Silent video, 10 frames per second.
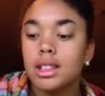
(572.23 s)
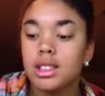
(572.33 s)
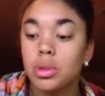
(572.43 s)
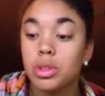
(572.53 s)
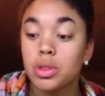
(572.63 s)

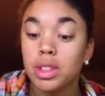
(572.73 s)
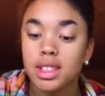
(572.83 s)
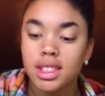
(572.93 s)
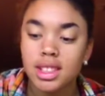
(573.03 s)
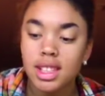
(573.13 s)
So what you can
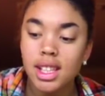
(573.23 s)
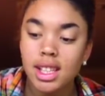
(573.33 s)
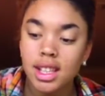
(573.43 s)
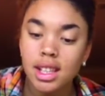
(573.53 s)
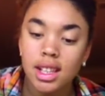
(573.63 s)

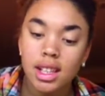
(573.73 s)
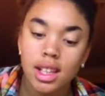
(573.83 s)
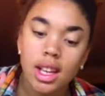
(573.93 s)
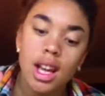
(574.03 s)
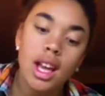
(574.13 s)
see
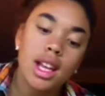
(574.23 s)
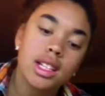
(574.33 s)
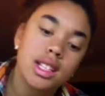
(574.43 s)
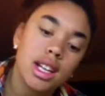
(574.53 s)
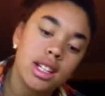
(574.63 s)
is
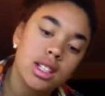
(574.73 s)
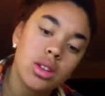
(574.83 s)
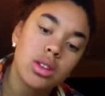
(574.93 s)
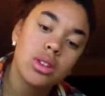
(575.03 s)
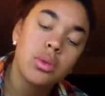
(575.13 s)
that
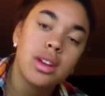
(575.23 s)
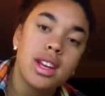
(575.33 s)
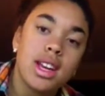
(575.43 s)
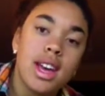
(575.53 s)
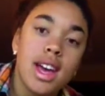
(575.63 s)
the one
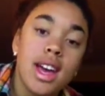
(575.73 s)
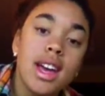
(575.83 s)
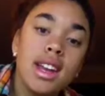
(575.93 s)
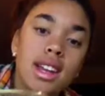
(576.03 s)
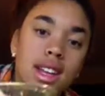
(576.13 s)
I
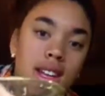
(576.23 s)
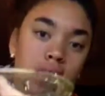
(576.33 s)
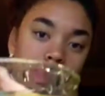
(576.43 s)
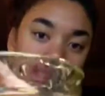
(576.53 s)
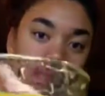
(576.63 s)
added
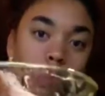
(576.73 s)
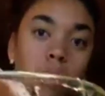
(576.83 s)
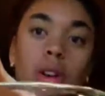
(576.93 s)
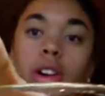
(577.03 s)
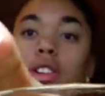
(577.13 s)
the water